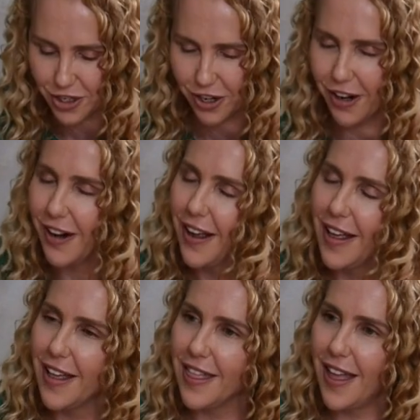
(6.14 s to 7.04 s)
sure
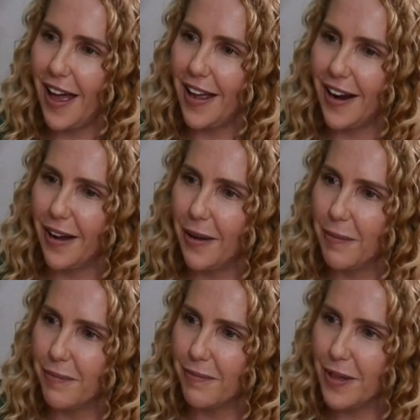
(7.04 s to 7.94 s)
that
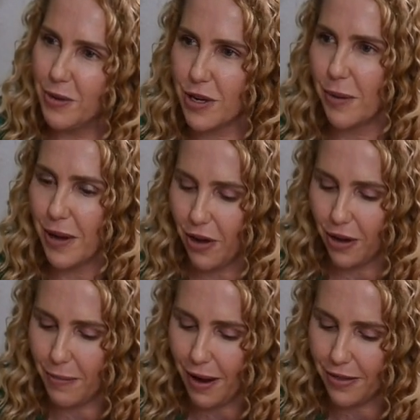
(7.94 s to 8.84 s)
you tell me
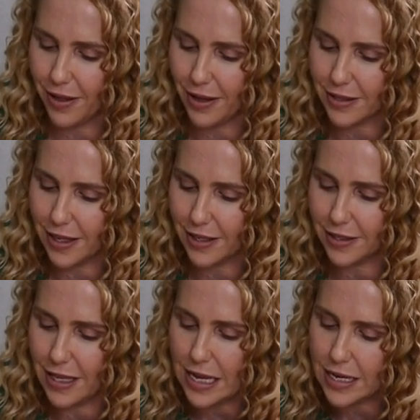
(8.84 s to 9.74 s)
all about this, is
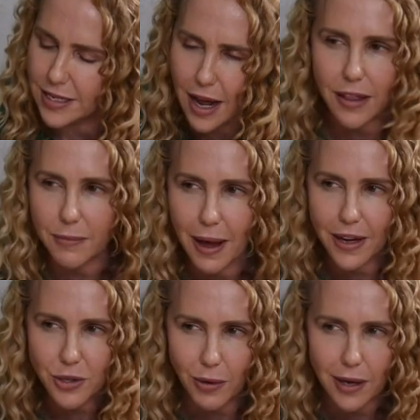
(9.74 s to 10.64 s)
the death
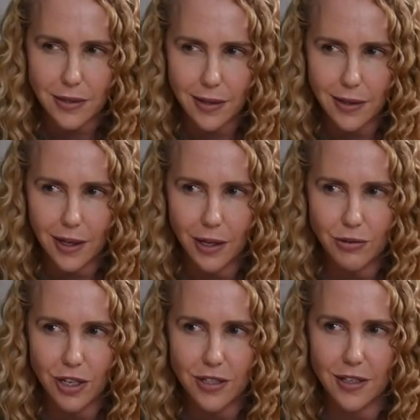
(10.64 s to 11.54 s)
match wrestling that you
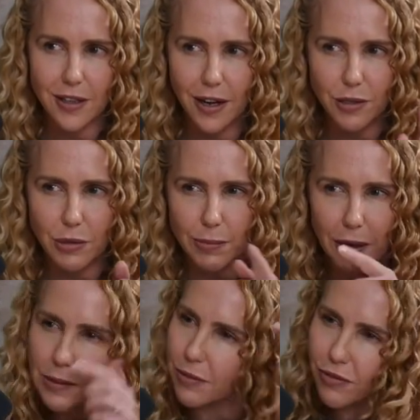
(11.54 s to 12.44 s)
just did that is
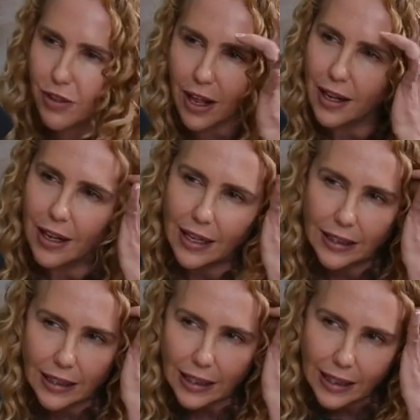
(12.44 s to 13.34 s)
responsible for that
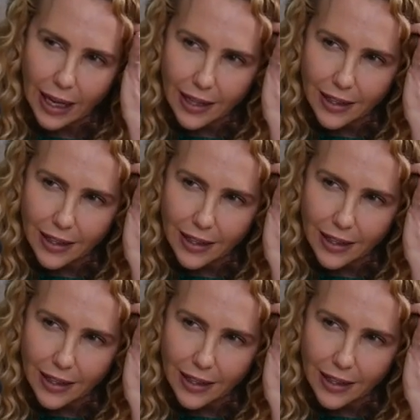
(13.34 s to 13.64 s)
little cut